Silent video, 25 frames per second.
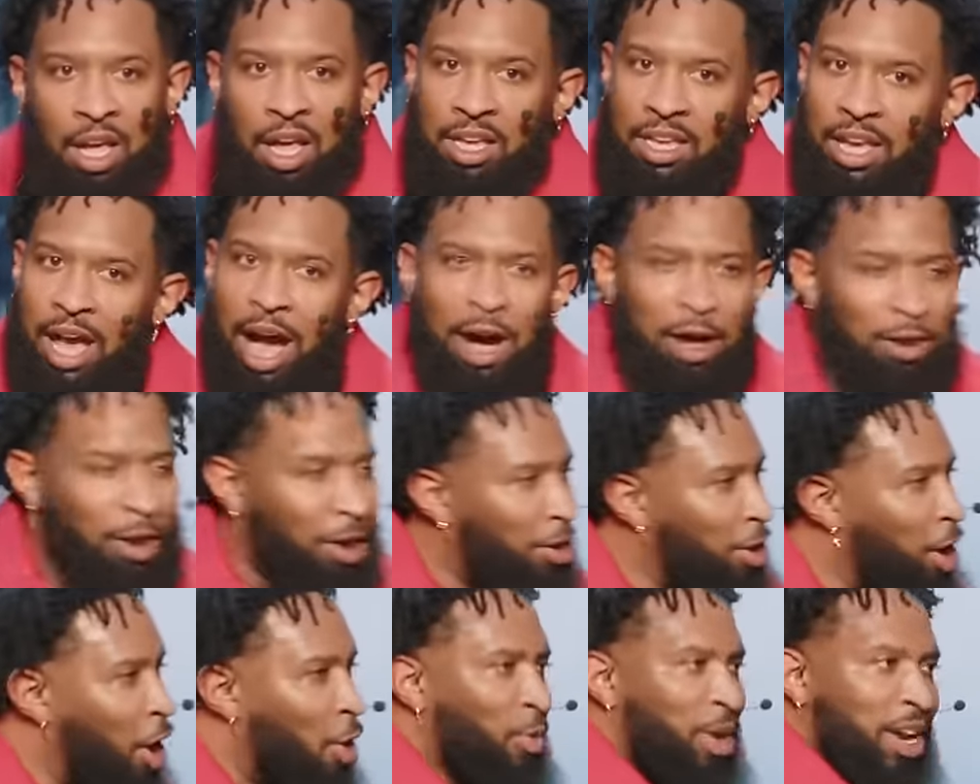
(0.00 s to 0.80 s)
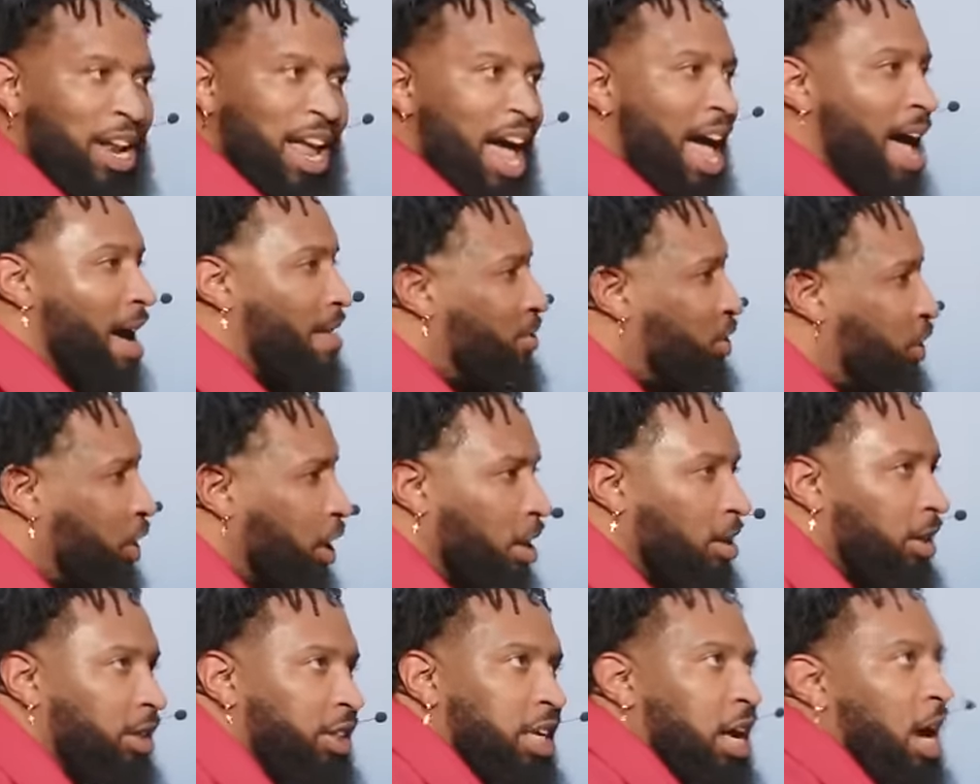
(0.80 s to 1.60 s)
Y'all don't know when to have
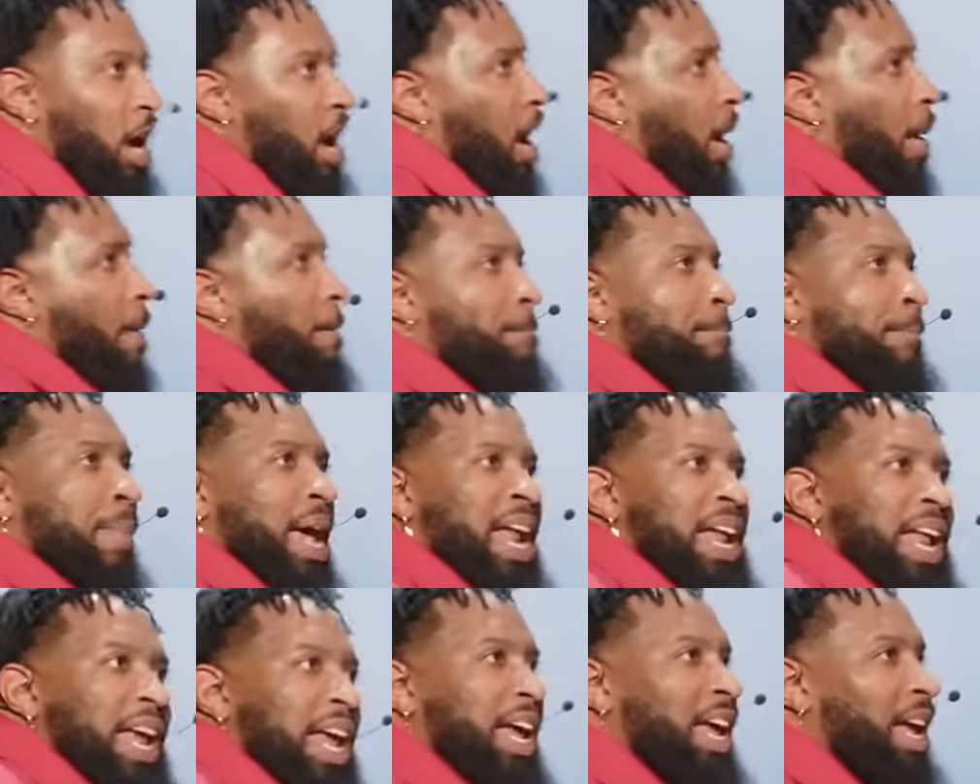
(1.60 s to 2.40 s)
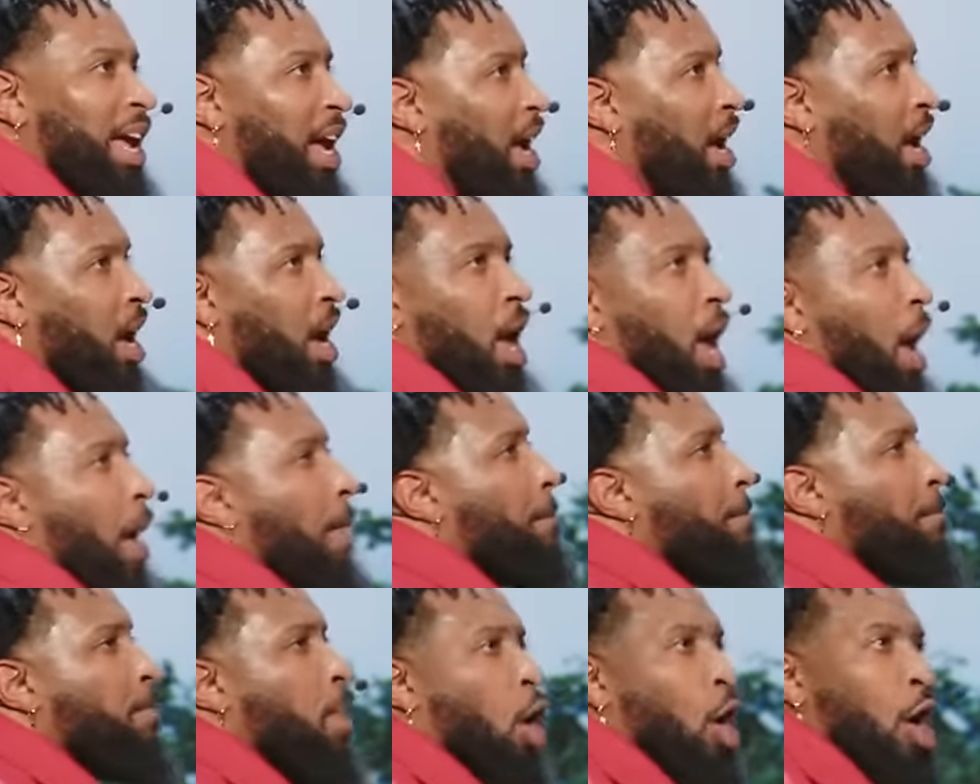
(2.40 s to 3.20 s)
church. Many
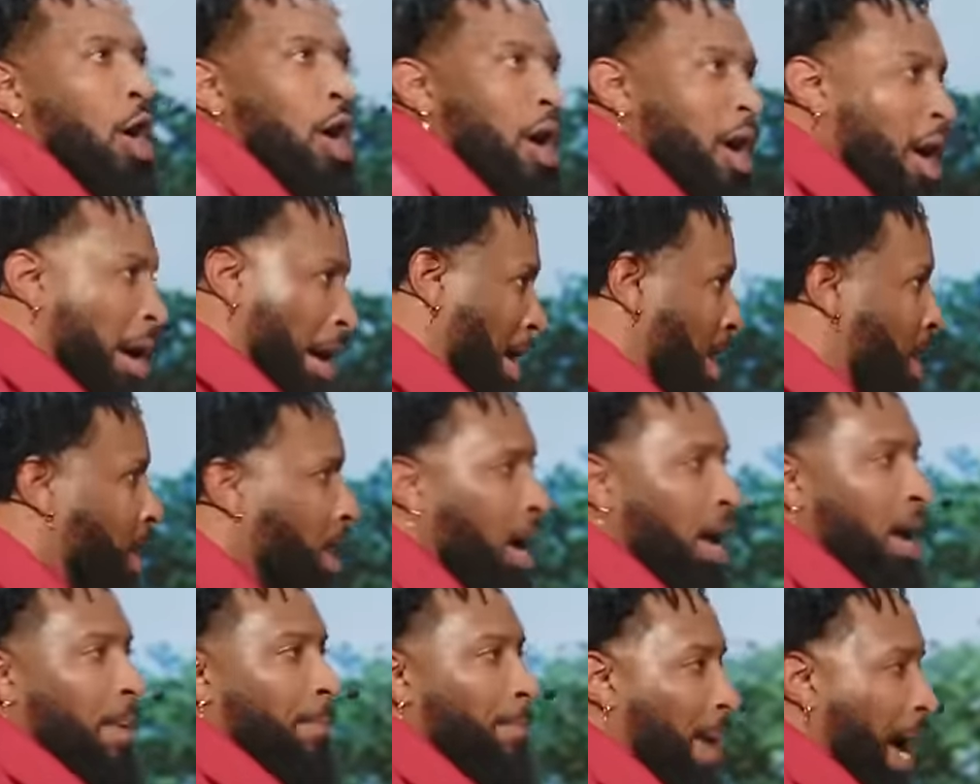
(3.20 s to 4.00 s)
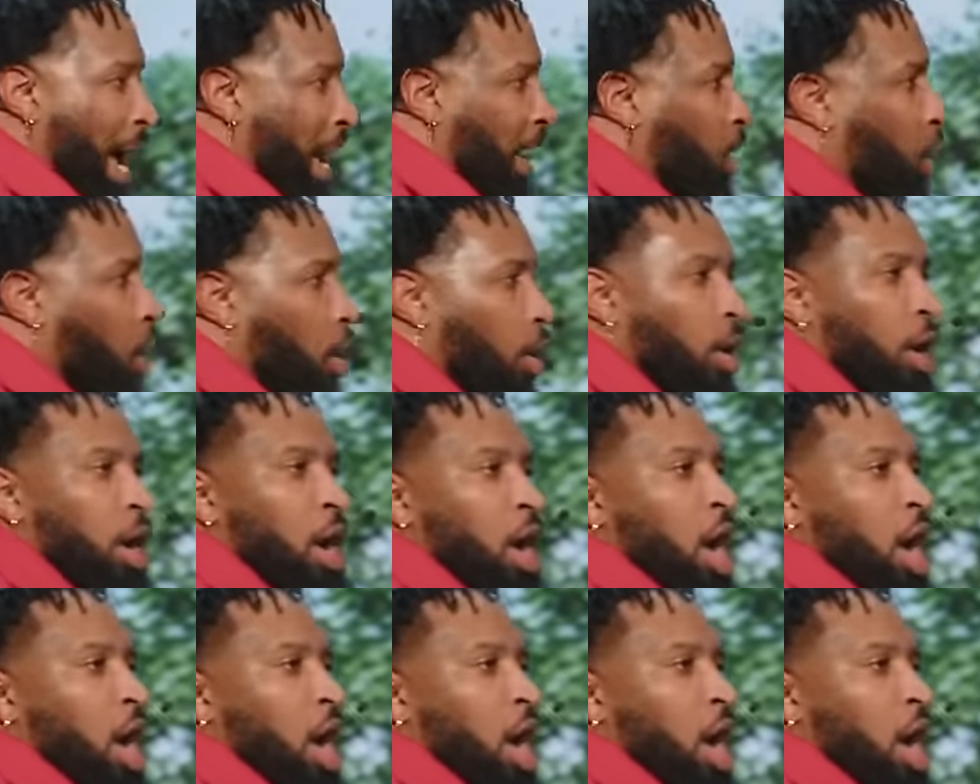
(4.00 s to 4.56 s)
more, Michael,